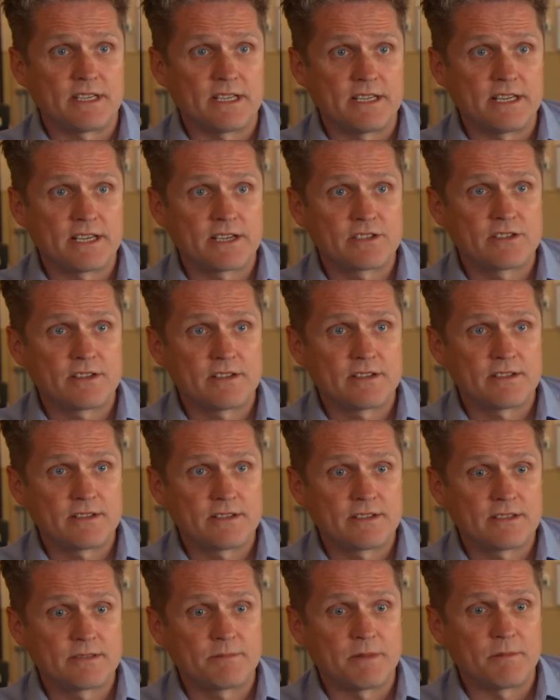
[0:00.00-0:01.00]

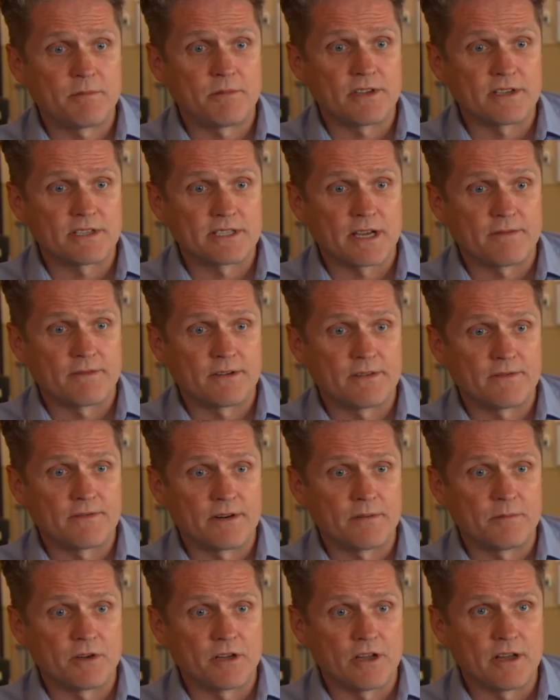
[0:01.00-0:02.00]
addictions, people that suffer
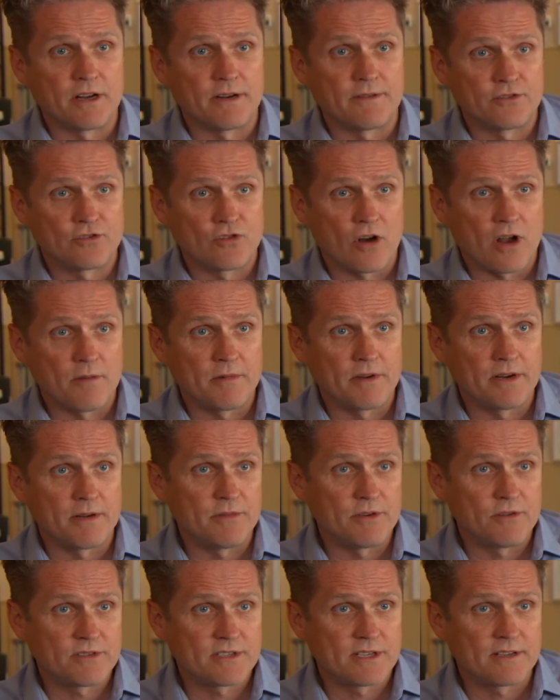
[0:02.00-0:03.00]
from a lot of trauma and
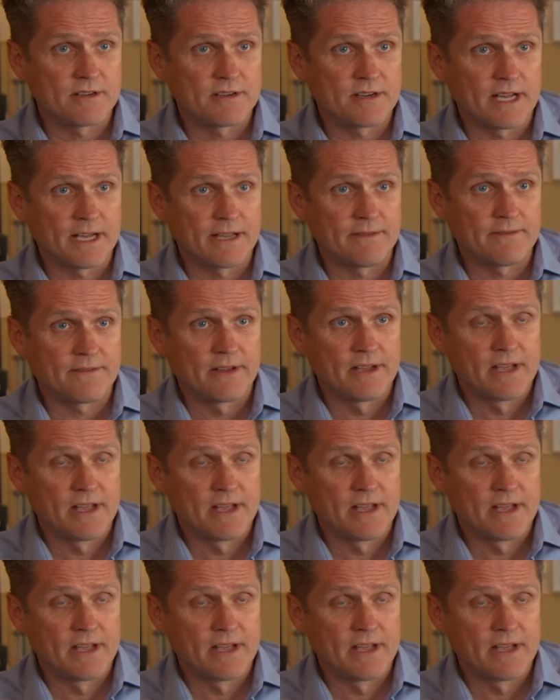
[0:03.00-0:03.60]
abuse in their life,